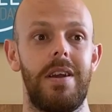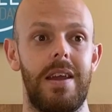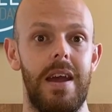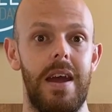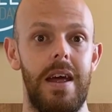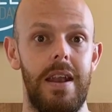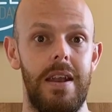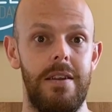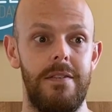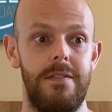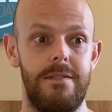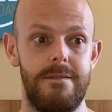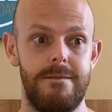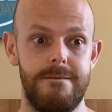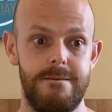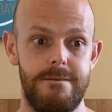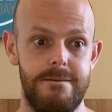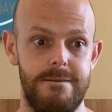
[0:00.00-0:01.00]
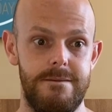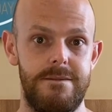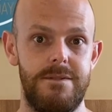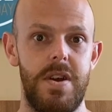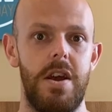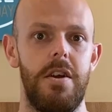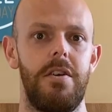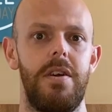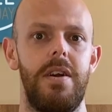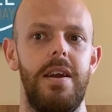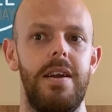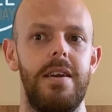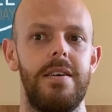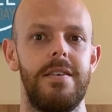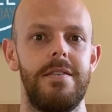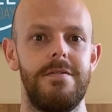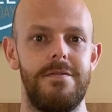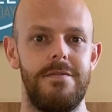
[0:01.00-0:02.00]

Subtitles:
again very,